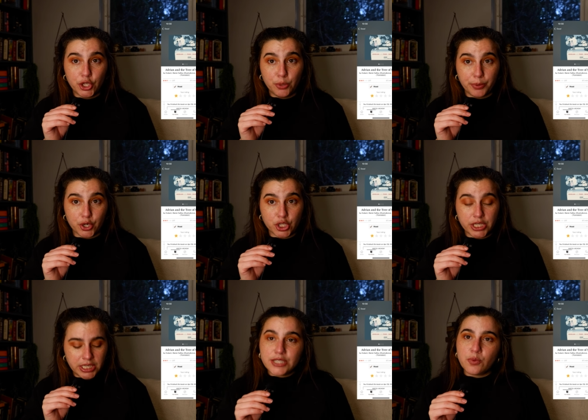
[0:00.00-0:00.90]

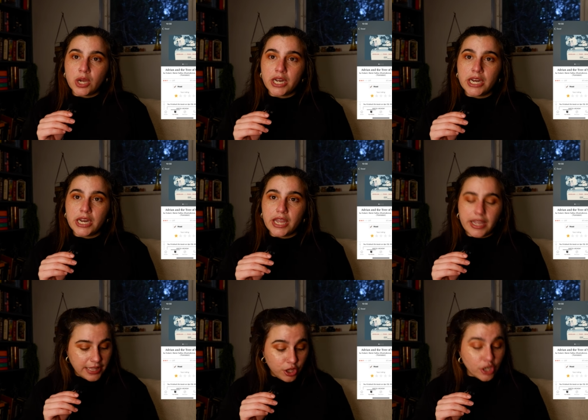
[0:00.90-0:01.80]
Hubert. This one,
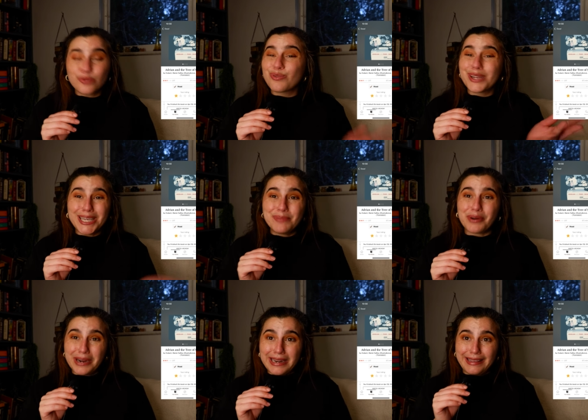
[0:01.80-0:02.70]
it looks really
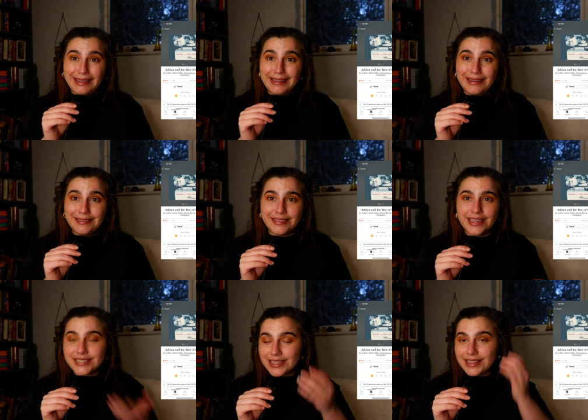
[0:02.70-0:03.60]
pretty.
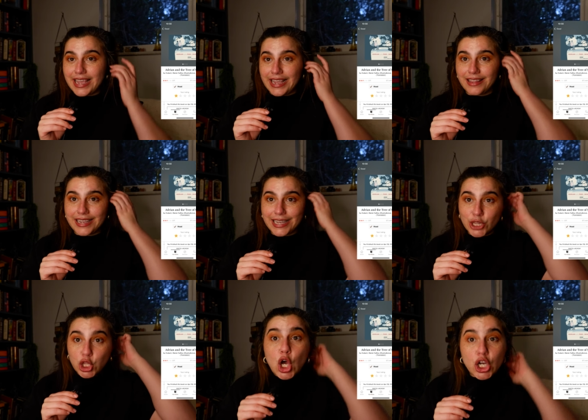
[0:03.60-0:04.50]
That's the thing. Like,
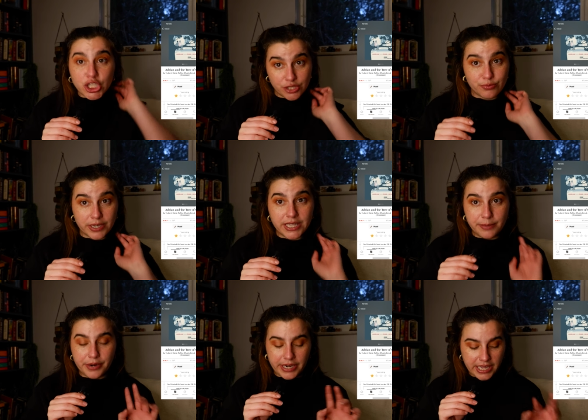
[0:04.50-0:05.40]
it looks
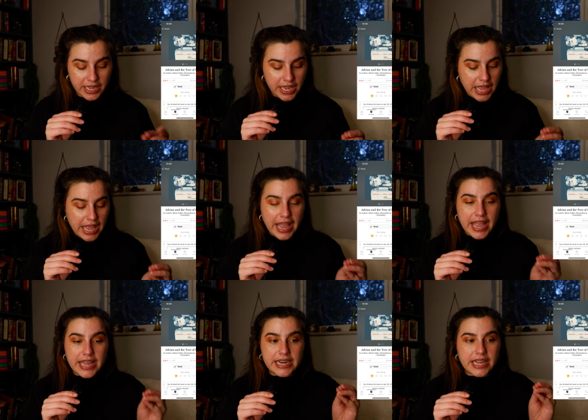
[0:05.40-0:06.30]
really pretty,
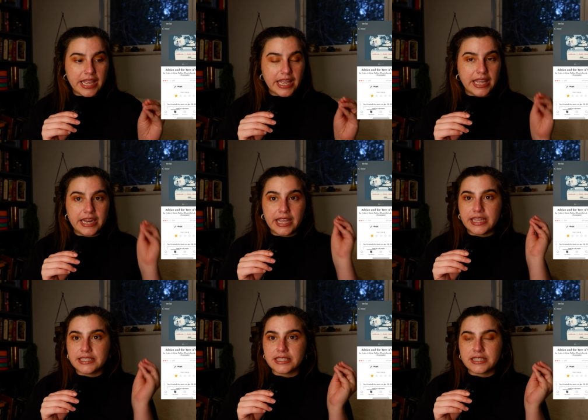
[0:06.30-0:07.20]
and it
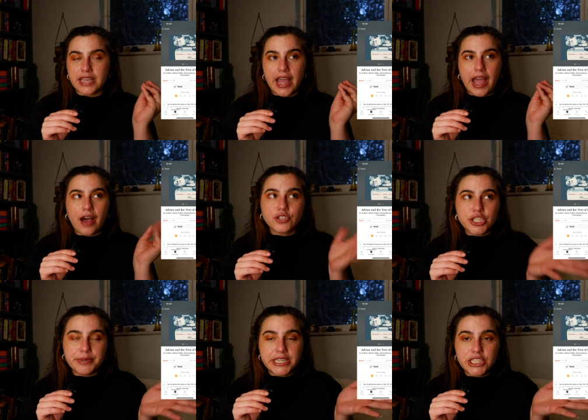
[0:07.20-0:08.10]
is
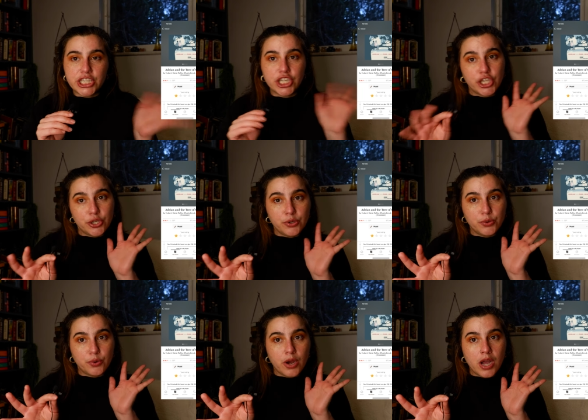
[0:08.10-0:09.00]

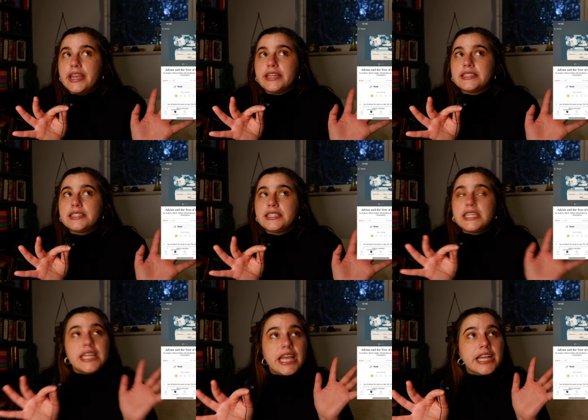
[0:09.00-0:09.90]
LGBTQ, it's
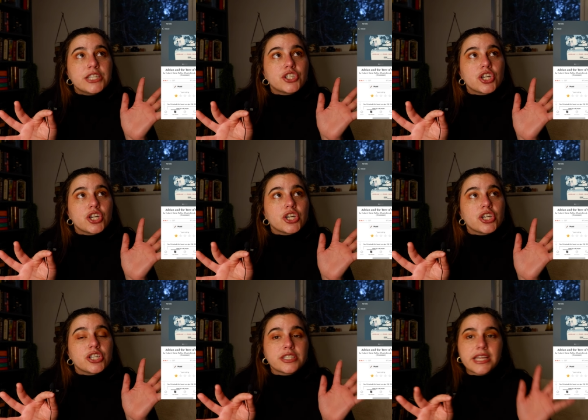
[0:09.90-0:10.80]

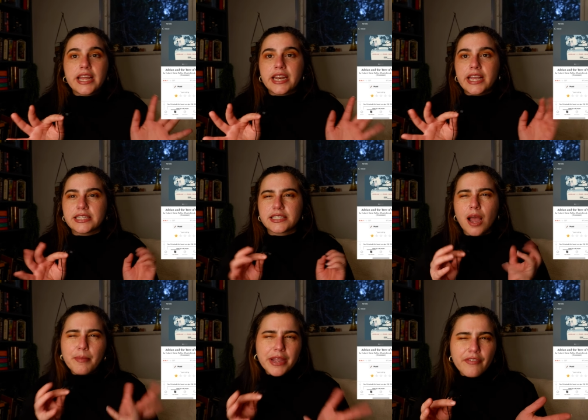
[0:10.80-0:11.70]
teenagers, and it's
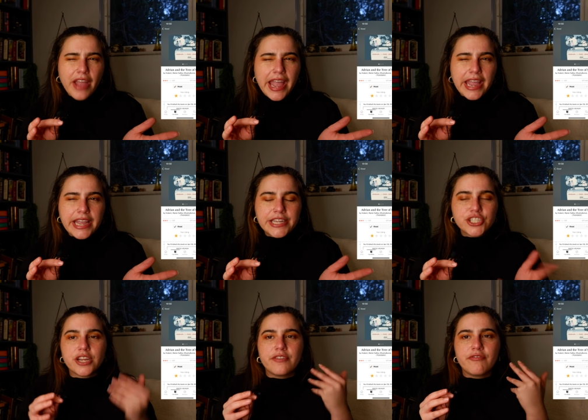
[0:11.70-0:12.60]
coming of
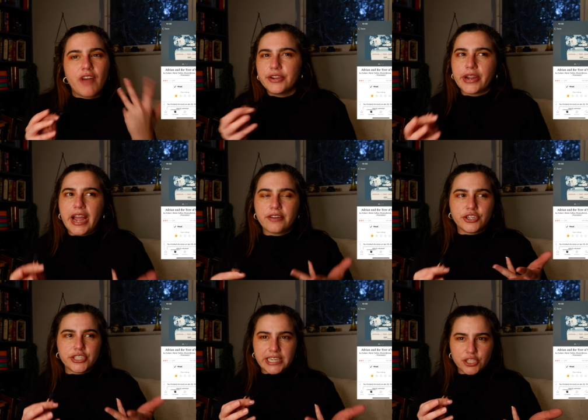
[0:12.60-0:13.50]
age and figuring out
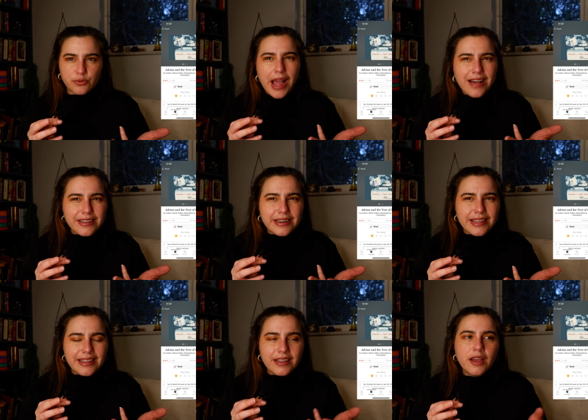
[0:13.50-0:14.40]
your
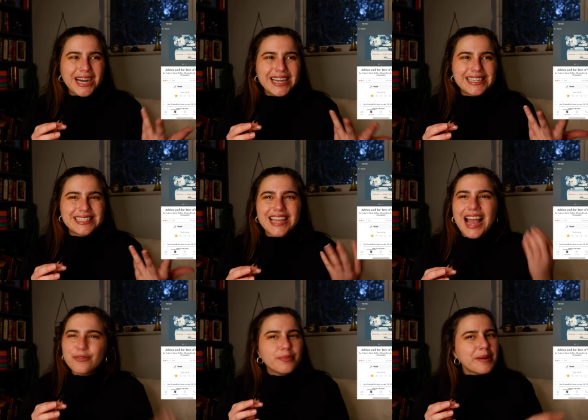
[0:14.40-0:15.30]
sexuality. But
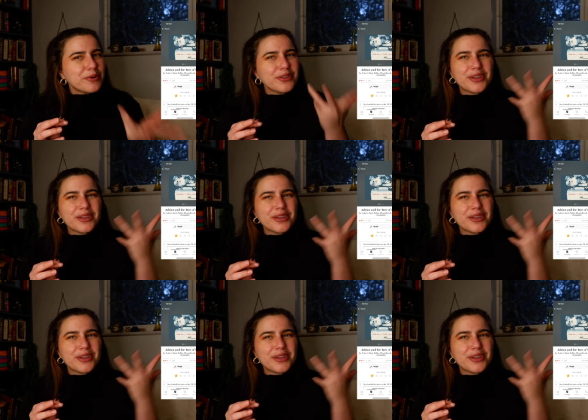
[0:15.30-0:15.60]
I remember